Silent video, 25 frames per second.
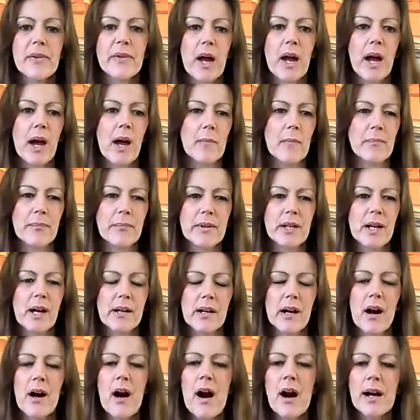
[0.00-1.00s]

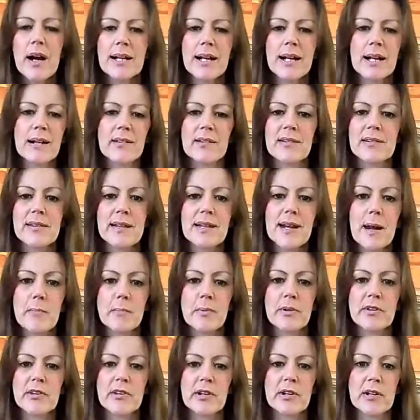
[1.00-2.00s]
kind of high-class
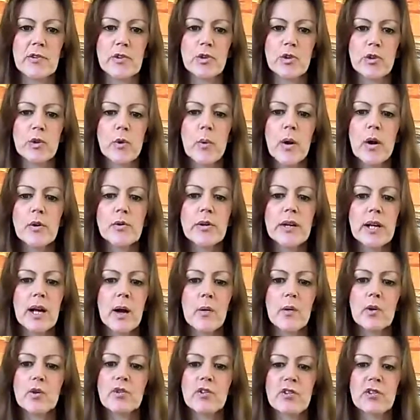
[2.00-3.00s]
celebrities who only
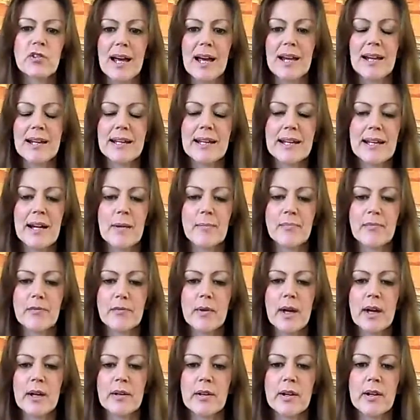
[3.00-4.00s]
go on telly
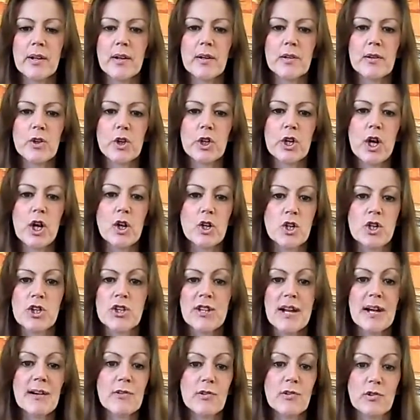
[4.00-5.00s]
and charge
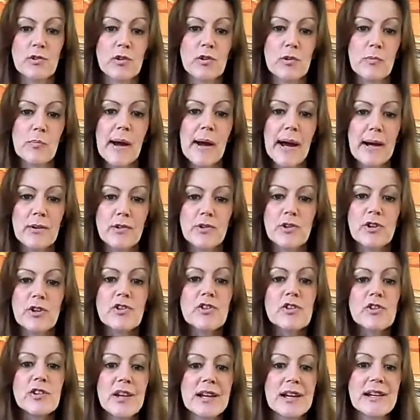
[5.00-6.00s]
thousands of pounds to
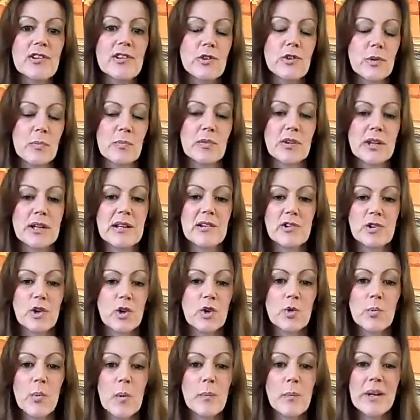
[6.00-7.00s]
say something is
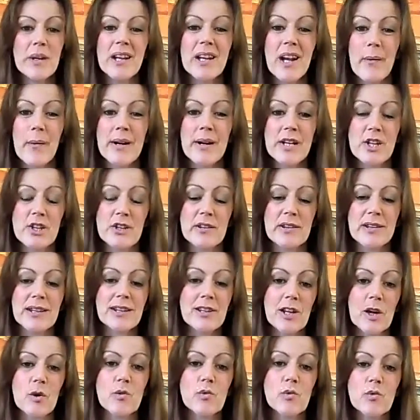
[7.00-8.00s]
good when we know actually they
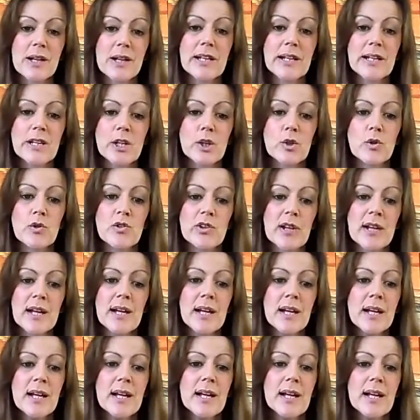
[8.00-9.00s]
don't really use
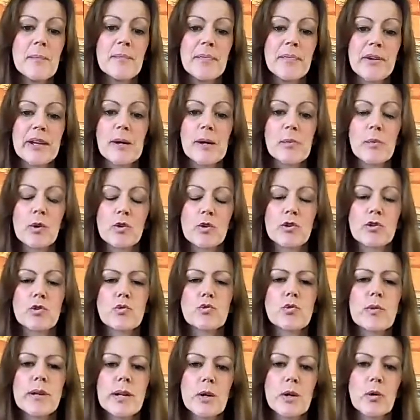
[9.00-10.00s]
it. He wanted
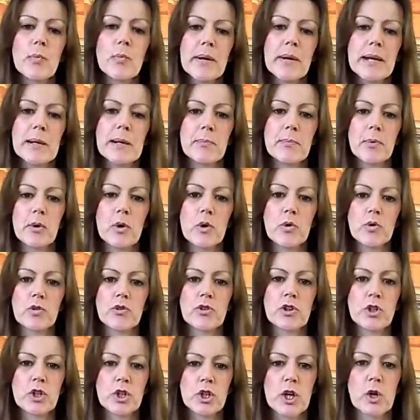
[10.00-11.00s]
real people
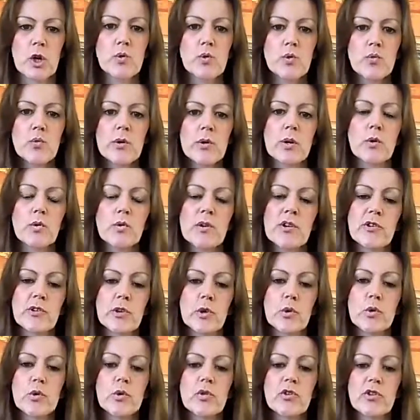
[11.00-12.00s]
to show real
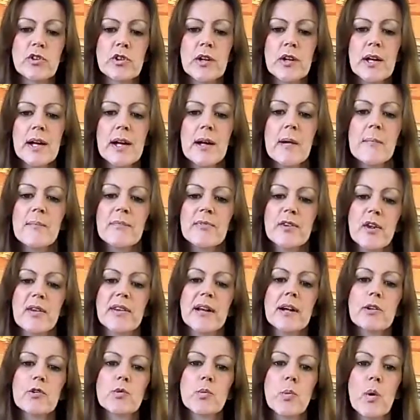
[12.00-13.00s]
results. So
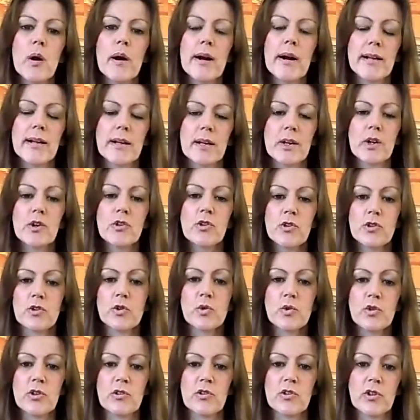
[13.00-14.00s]
that's why
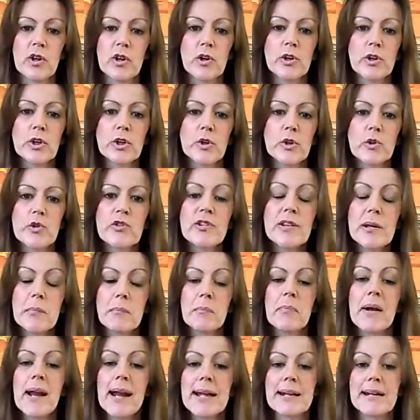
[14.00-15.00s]
consultants are used
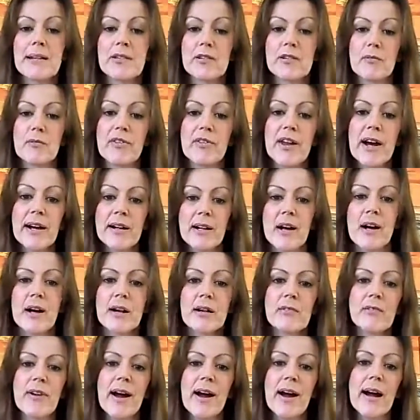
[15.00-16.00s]
in place of that
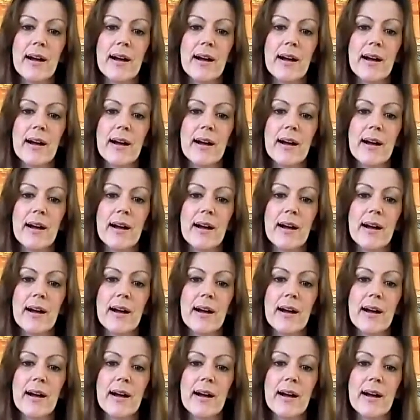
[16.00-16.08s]
kind of